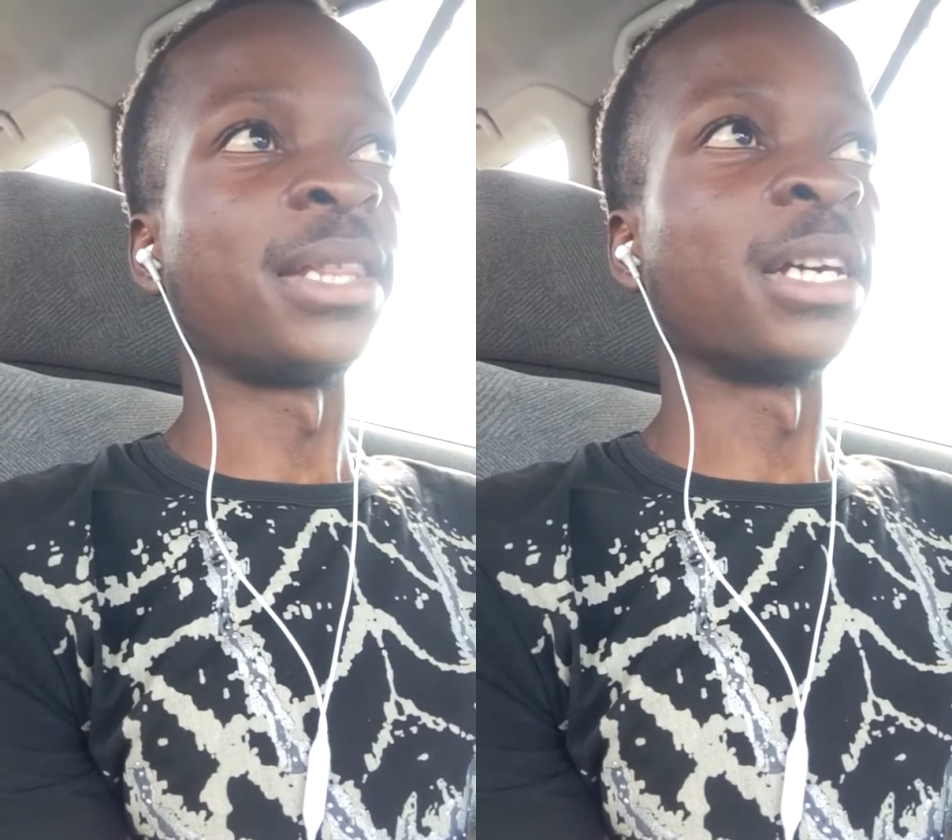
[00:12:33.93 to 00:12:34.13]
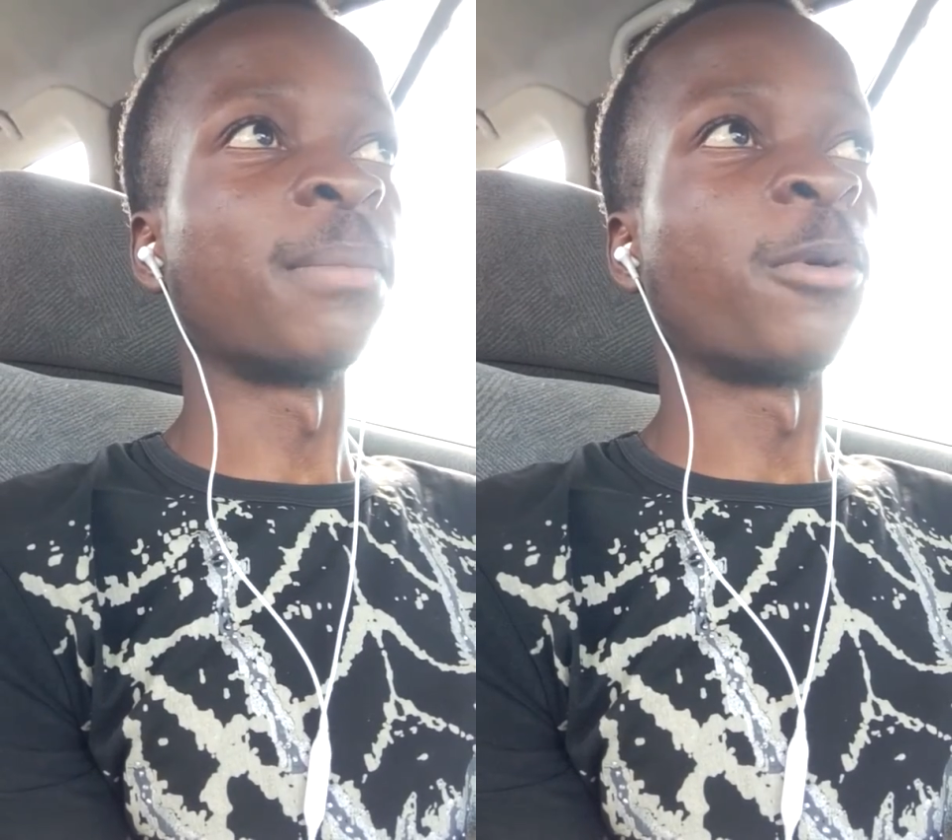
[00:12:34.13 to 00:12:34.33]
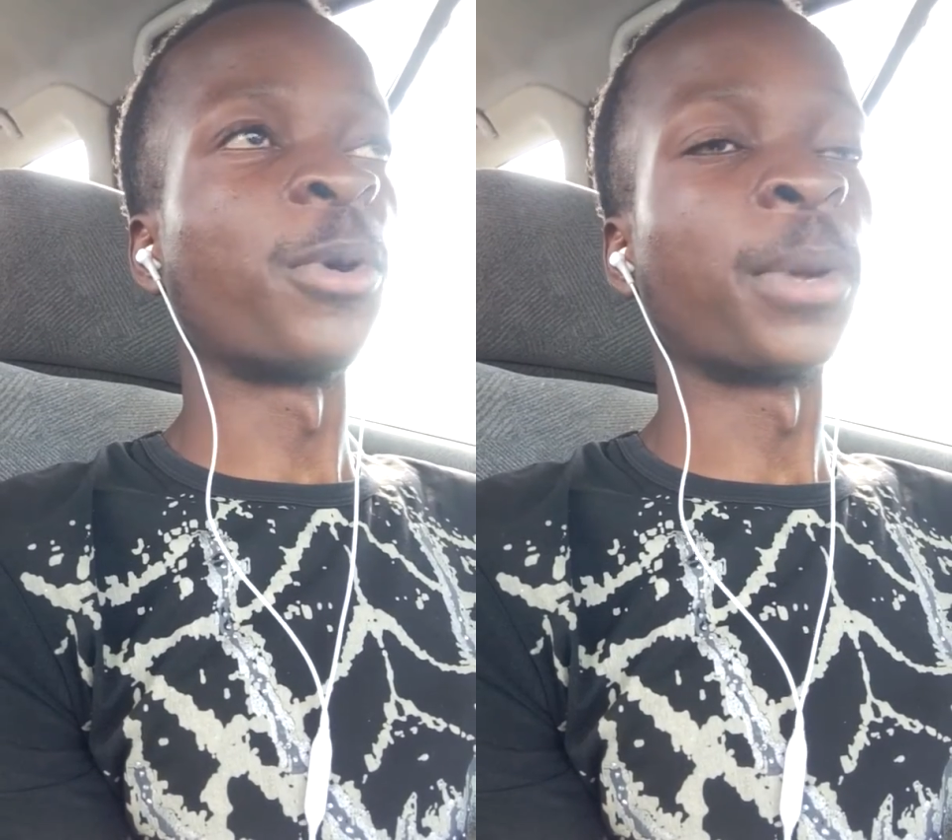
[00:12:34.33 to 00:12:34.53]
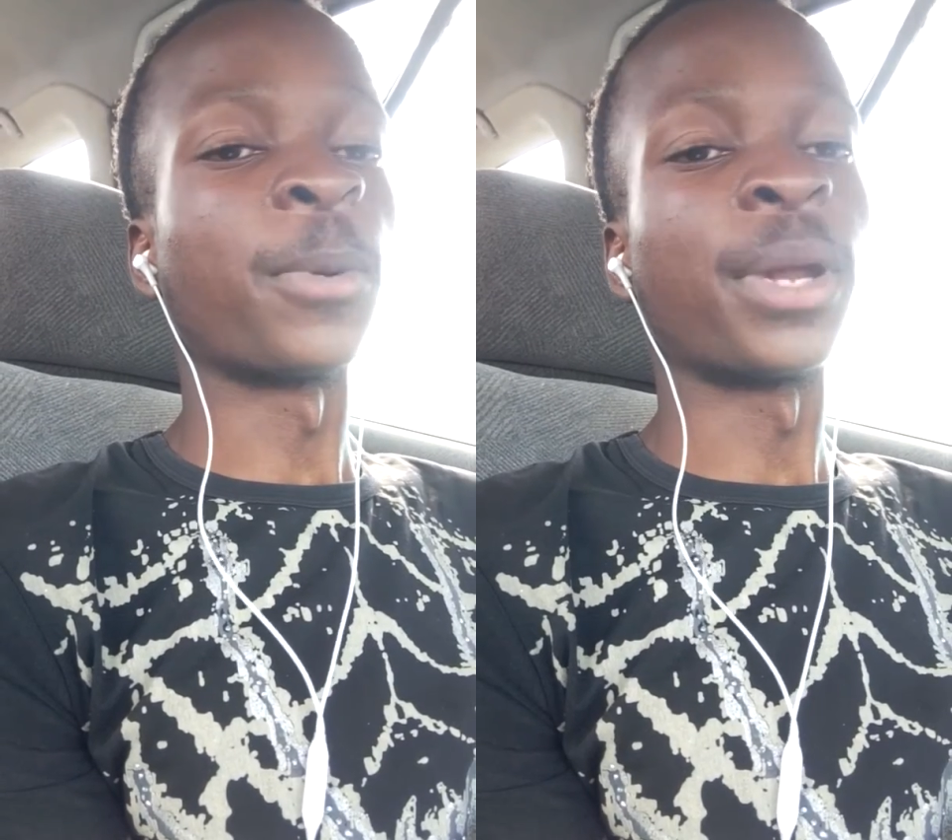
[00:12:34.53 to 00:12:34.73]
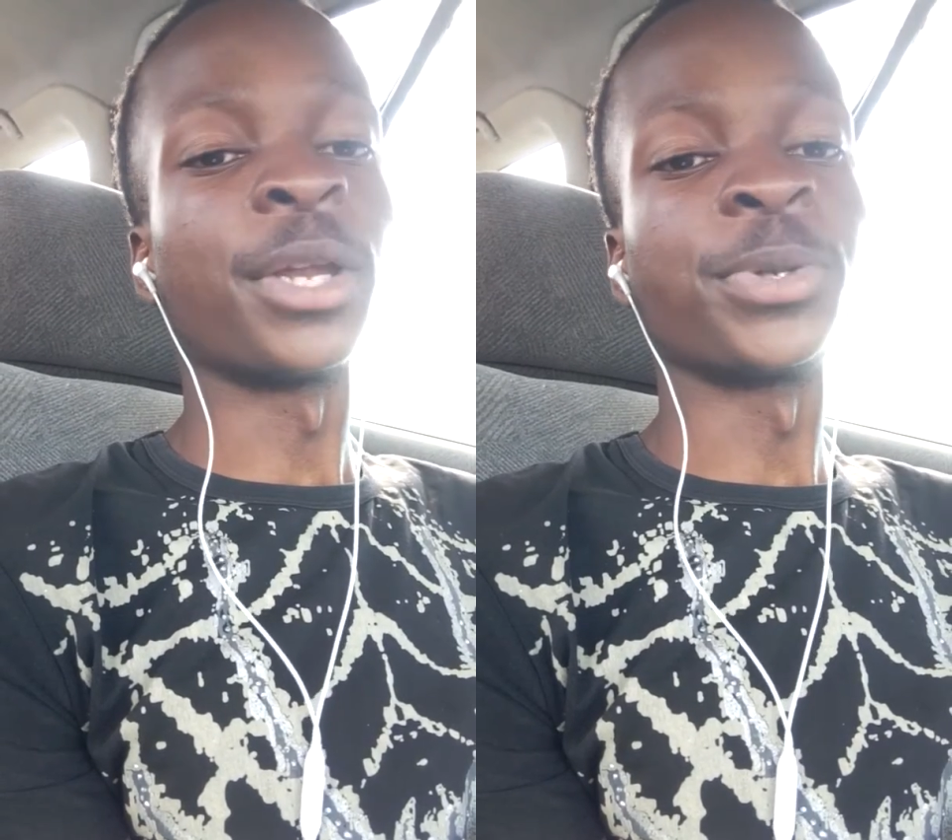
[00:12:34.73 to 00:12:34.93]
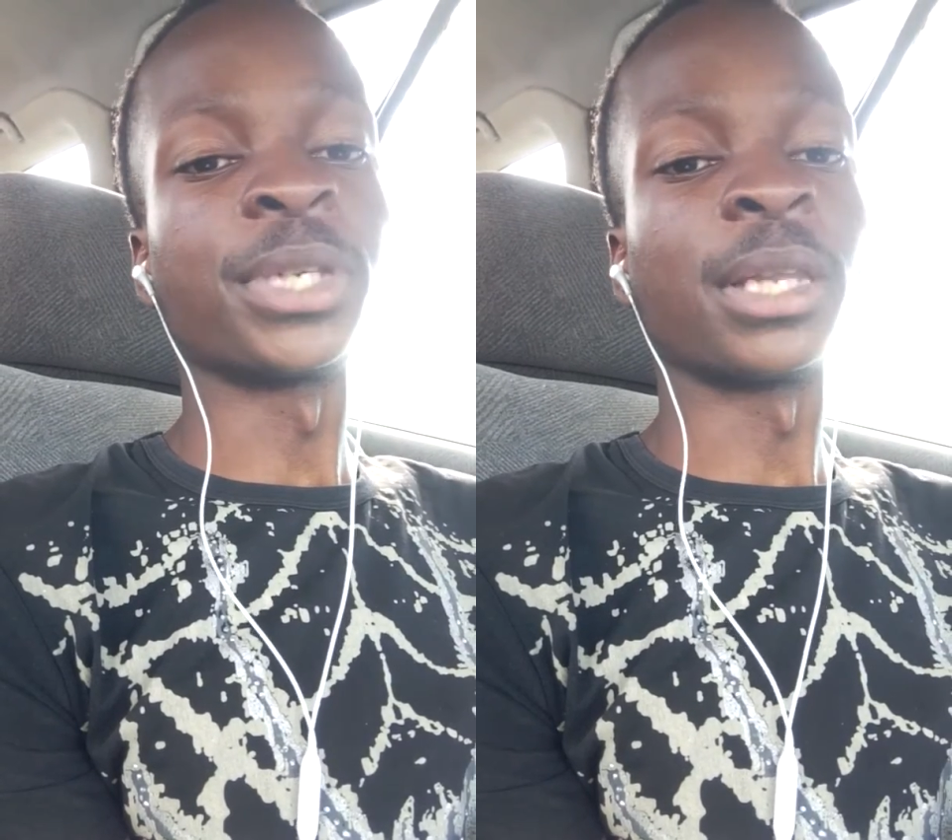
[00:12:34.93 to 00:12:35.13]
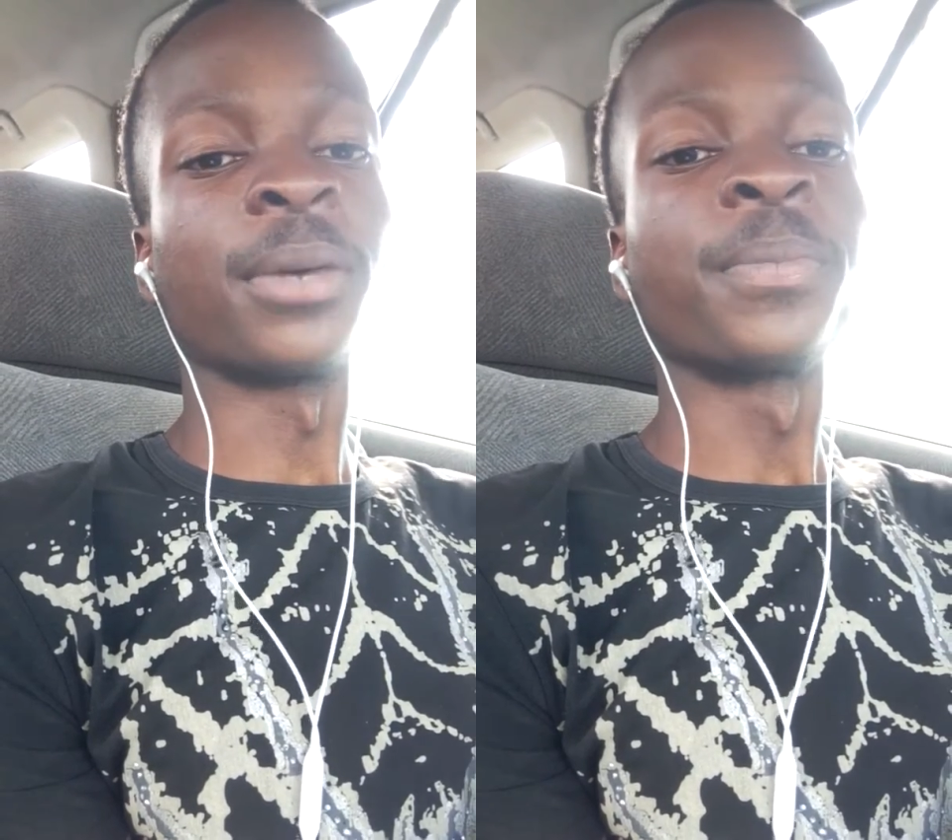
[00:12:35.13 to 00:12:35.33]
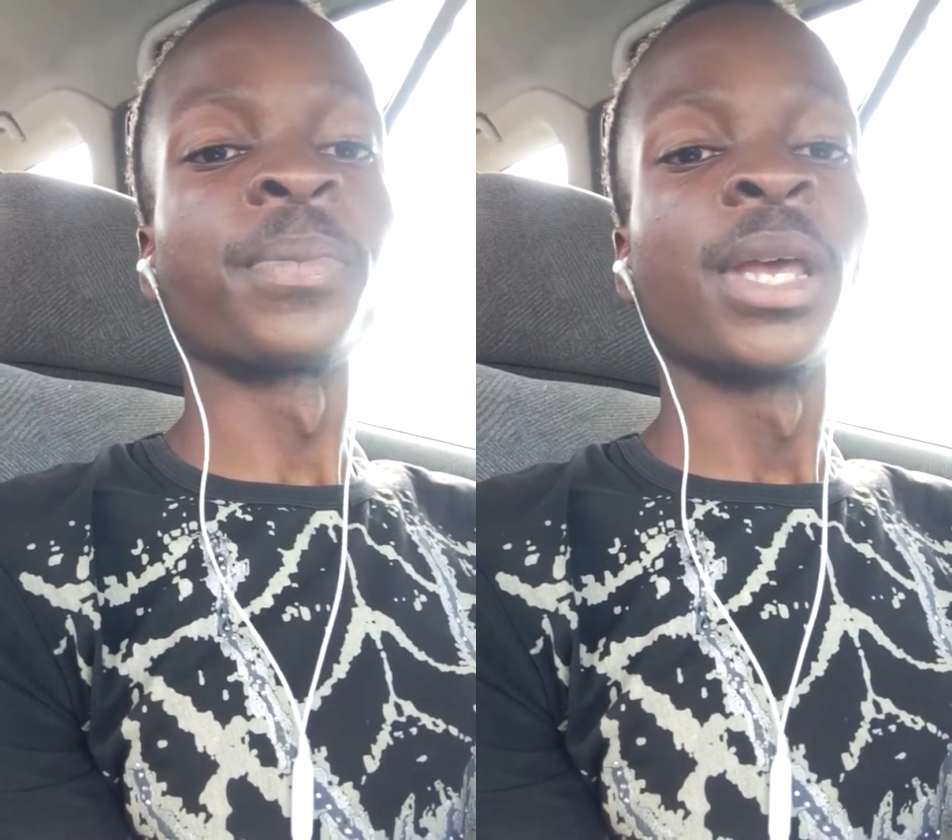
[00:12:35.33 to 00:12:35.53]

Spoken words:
think about what I wanted to say there.